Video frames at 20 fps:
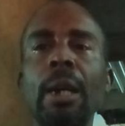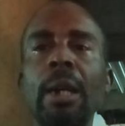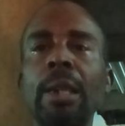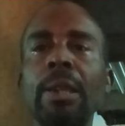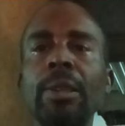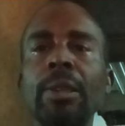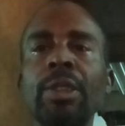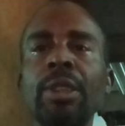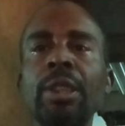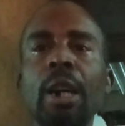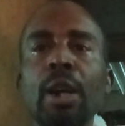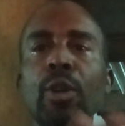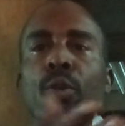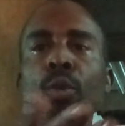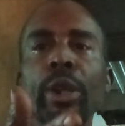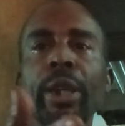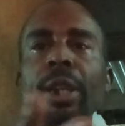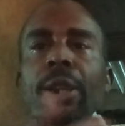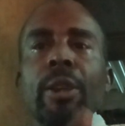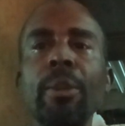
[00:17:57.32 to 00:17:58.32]
start
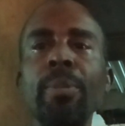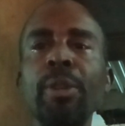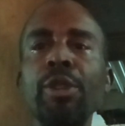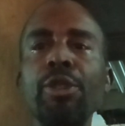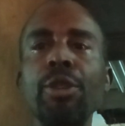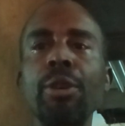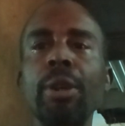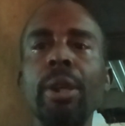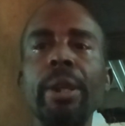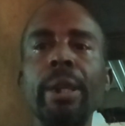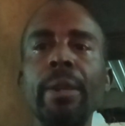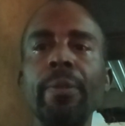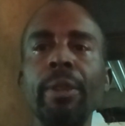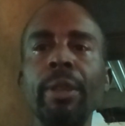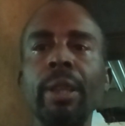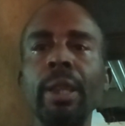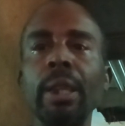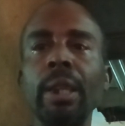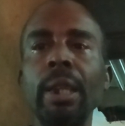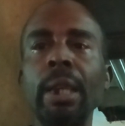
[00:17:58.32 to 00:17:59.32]
rigging up the truck and
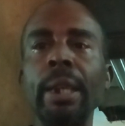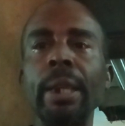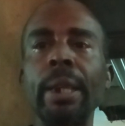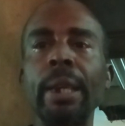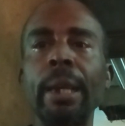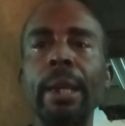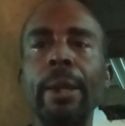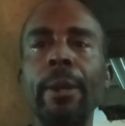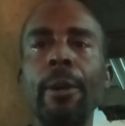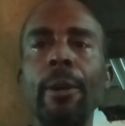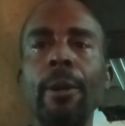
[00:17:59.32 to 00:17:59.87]
everything like that.